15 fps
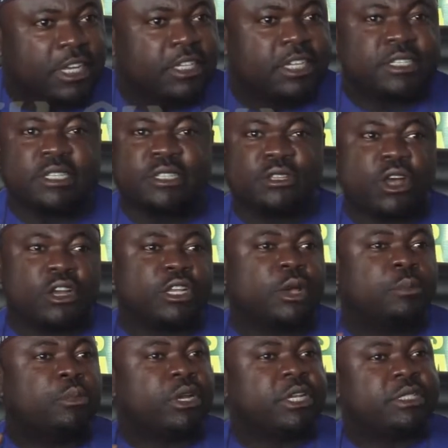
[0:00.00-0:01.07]
This is not
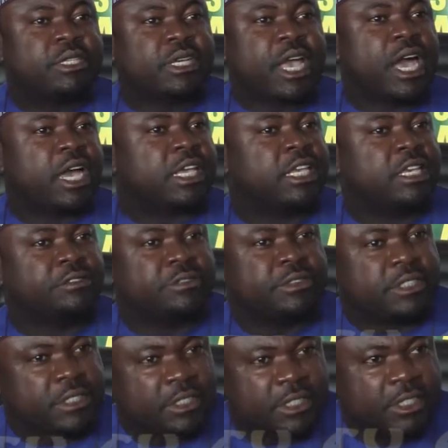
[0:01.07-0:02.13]
a political
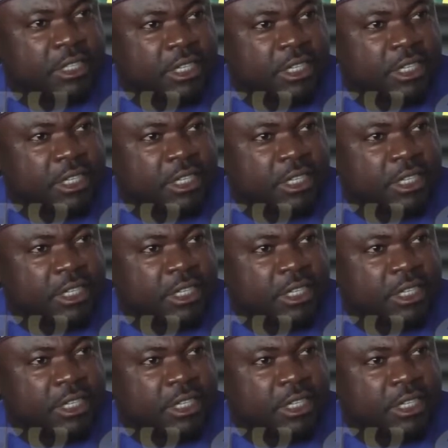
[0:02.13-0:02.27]
gift.